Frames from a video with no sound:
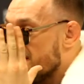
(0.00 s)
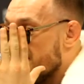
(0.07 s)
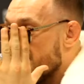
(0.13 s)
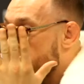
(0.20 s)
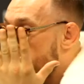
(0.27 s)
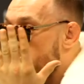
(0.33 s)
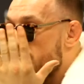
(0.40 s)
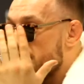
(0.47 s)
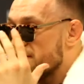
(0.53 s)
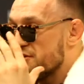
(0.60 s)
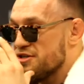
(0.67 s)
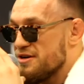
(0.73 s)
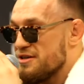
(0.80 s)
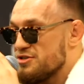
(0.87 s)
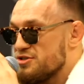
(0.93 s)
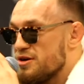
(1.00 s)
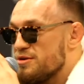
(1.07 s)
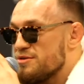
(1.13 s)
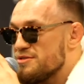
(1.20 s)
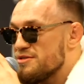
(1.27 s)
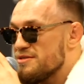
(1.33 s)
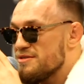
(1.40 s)
I know every shot he
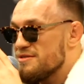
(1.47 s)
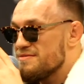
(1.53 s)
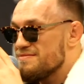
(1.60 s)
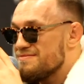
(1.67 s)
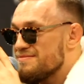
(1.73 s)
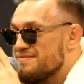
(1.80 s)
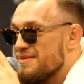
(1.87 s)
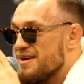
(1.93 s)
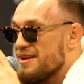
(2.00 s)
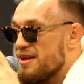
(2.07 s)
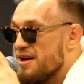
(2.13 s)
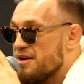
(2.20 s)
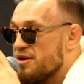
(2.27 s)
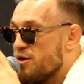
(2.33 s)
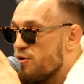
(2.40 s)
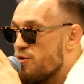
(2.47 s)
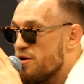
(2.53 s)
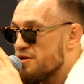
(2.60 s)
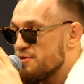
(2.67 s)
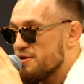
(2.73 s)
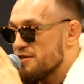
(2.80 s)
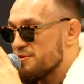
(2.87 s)
throws, and I know
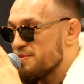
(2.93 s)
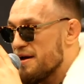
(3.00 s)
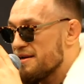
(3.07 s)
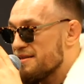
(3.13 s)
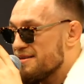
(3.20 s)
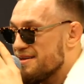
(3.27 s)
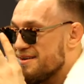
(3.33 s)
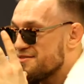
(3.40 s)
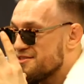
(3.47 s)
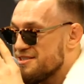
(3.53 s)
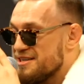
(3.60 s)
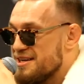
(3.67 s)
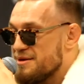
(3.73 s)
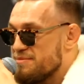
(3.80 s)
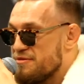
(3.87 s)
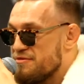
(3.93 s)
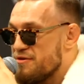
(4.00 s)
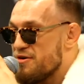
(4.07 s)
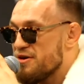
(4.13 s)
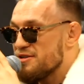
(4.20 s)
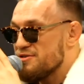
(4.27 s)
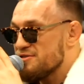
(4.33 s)
what to expect. I've seen it
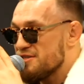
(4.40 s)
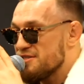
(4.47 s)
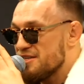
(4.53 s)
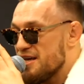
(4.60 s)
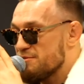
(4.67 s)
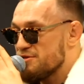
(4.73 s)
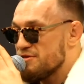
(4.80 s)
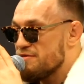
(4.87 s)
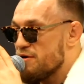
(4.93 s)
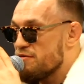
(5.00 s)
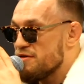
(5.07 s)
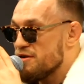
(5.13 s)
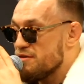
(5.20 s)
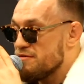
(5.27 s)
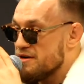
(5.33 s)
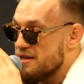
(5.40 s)
before. He does the same stuff over and over